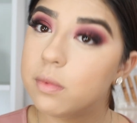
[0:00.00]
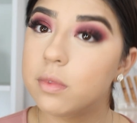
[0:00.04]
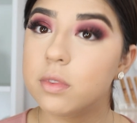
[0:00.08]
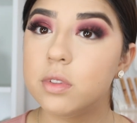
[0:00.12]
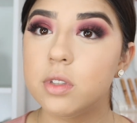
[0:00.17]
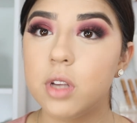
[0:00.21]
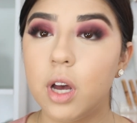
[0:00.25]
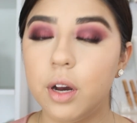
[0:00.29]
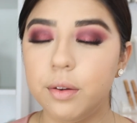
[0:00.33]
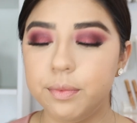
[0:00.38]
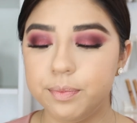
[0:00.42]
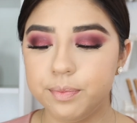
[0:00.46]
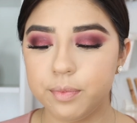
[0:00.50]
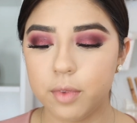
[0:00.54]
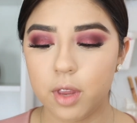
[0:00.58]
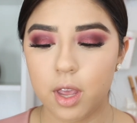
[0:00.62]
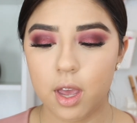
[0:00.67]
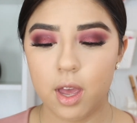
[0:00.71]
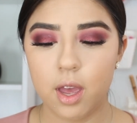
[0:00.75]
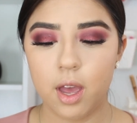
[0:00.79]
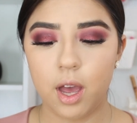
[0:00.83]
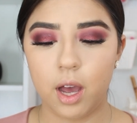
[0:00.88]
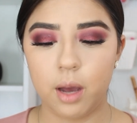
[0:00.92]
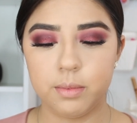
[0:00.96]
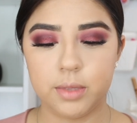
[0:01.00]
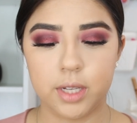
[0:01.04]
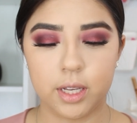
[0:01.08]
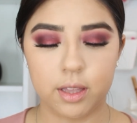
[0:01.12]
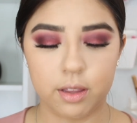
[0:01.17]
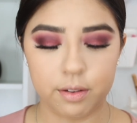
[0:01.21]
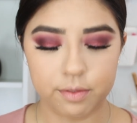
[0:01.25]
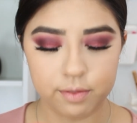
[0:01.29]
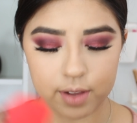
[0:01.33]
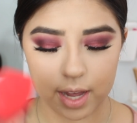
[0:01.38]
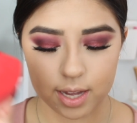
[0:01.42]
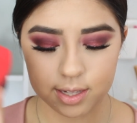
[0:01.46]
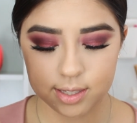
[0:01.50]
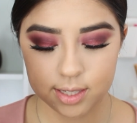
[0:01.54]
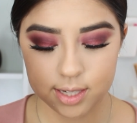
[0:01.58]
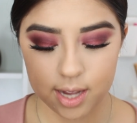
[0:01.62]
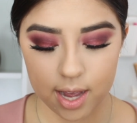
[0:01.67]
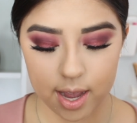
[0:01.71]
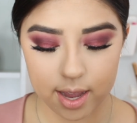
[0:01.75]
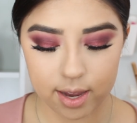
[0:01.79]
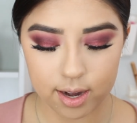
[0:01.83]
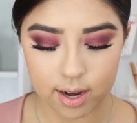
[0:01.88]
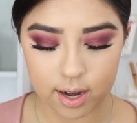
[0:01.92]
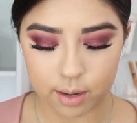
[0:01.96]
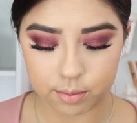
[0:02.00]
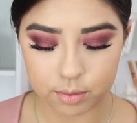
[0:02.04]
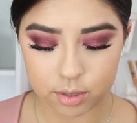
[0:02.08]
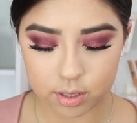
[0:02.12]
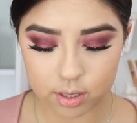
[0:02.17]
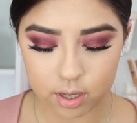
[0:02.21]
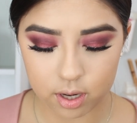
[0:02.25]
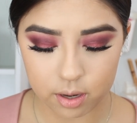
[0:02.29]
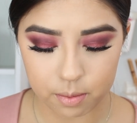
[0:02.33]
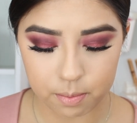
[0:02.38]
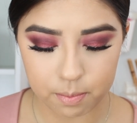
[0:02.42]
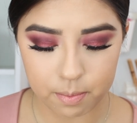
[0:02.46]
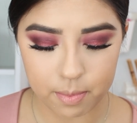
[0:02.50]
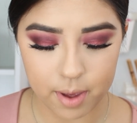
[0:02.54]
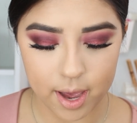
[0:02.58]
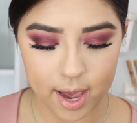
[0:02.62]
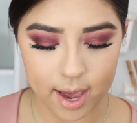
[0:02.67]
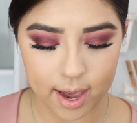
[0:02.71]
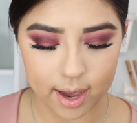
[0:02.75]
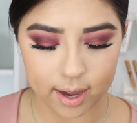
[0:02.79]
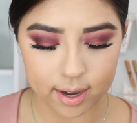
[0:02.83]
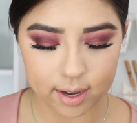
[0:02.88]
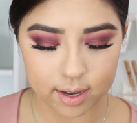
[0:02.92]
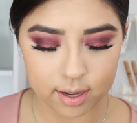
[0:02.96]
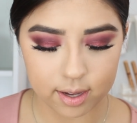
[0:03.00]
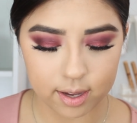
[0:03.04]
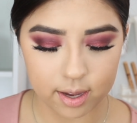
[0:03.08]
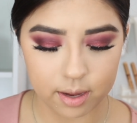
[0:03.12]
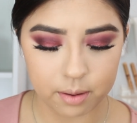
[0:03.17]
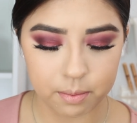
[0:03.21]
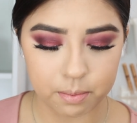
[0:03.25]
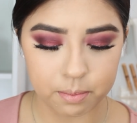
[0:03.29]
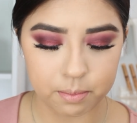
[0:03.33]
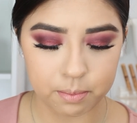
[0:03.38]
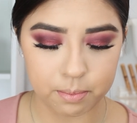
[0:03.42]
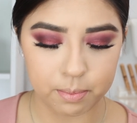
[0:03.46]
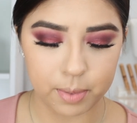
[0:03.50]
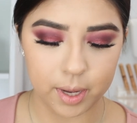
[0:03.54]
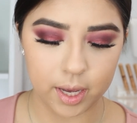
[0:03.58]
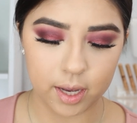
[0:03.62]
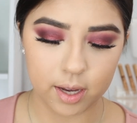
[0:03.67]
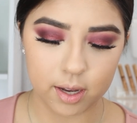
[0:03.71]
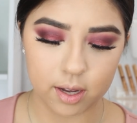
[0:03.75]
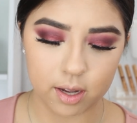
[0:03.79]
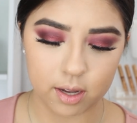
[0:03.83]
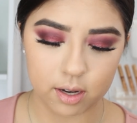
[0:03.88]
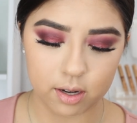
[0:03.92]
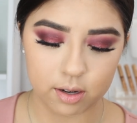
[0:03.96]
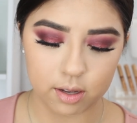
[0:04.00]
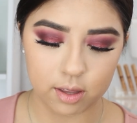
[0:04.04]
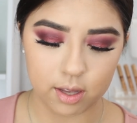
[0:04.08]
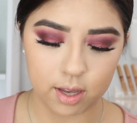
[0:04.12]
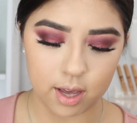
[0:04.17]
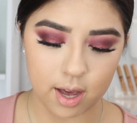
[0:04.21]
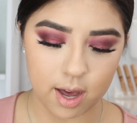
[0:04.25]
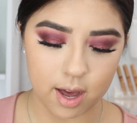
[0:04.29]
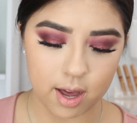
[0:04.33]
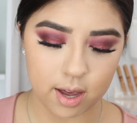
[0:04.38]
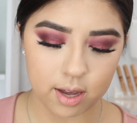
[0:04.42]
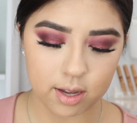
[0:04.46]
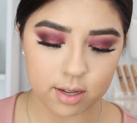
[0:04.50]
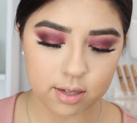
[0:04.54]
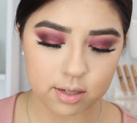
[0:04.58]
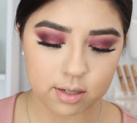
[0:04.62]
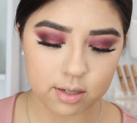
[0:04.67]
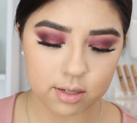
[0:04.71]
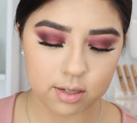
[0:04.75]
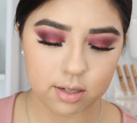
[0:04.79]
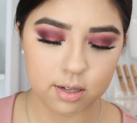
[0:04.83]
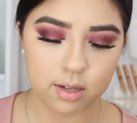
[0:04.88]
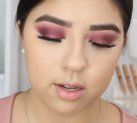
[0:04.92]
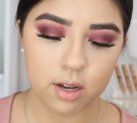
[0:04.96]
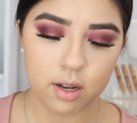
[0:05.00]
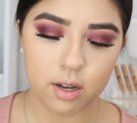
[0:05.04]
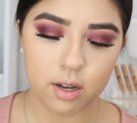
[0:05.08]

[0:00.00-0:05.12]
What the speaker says: So, I'm going to take the flat side and I'm just going to pack and bake under the eyes.